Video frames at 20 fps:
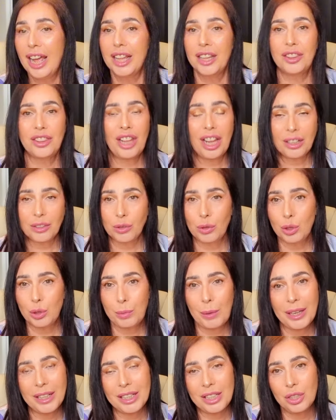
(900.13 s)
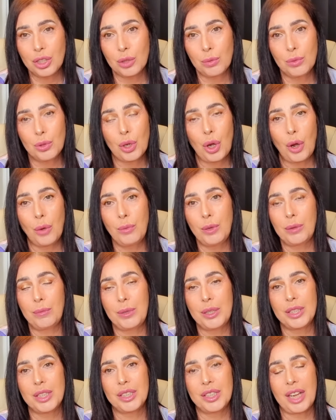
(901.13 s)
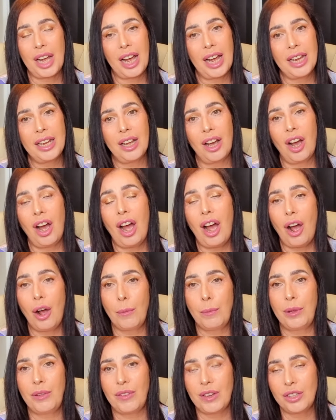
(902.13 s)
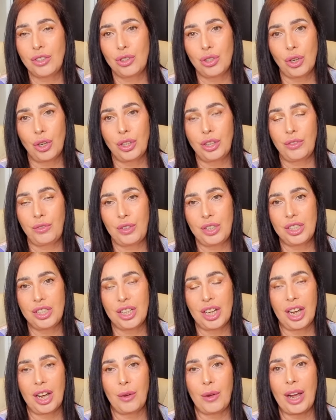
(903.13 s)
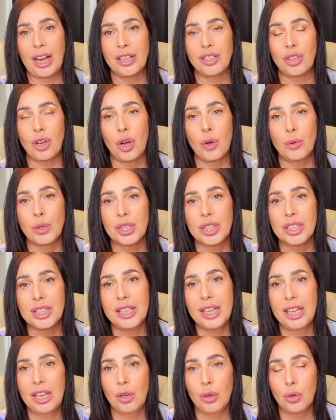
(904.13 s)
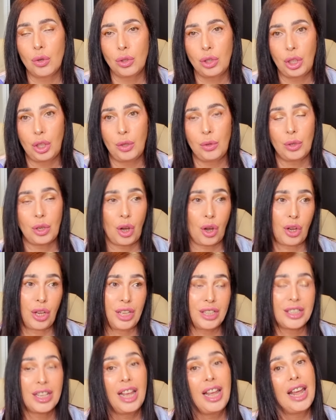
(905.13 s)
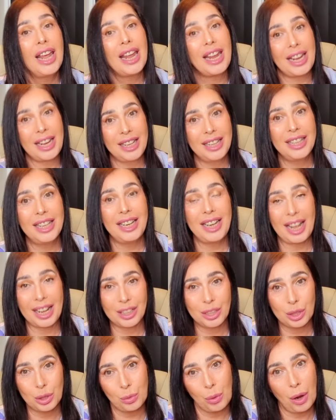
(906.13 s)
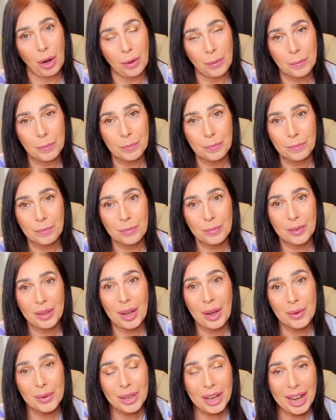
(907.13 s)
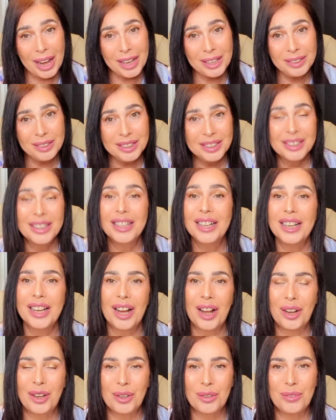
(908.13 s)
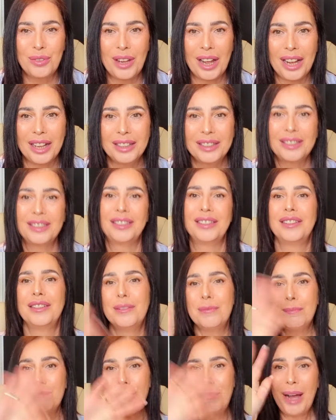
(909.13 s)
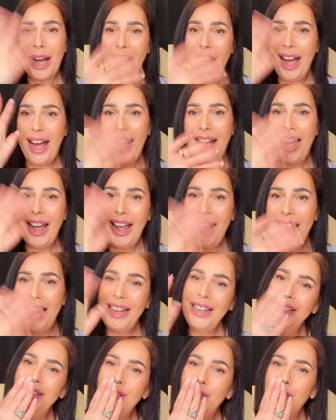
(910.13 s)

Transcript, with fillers: Thanks for spending some time with me today. I hope you've enjoyed the video and I will see all you guys in the next one. Okay? I love you. Bye.